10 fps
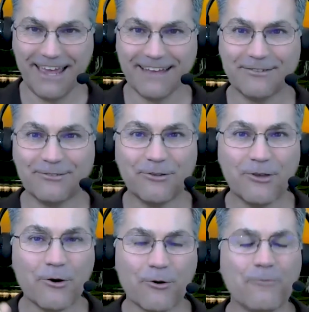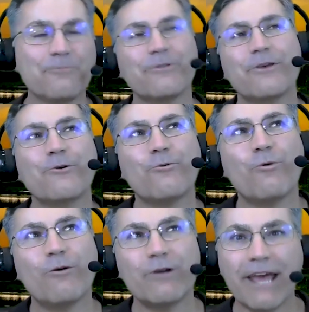And so
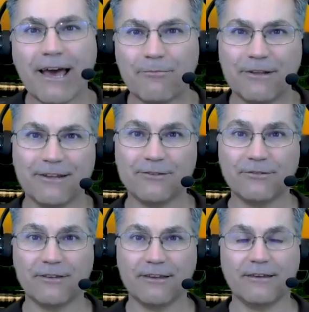what would happen is